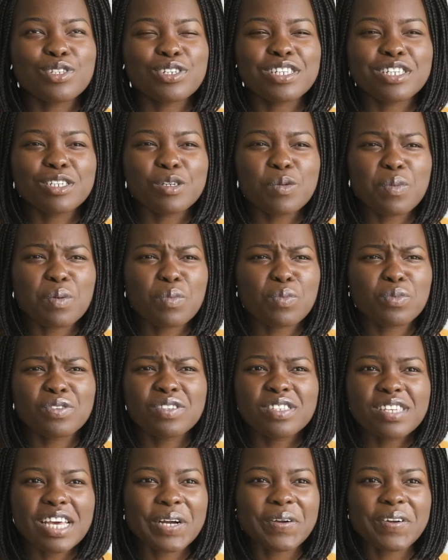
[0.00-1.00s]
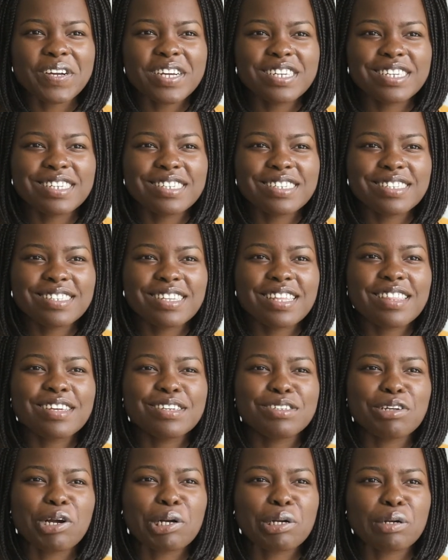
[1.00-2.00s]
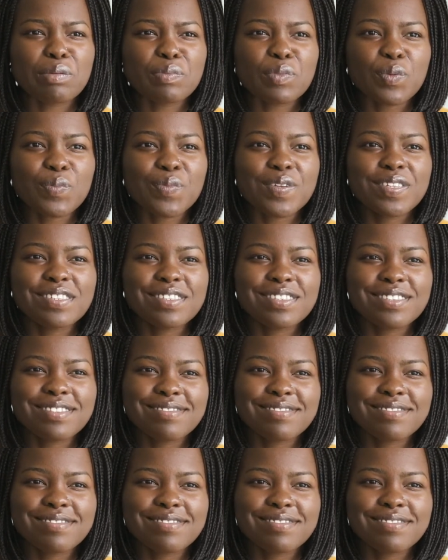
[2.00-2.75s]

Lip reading: are a little bit more sacred than the darker moments.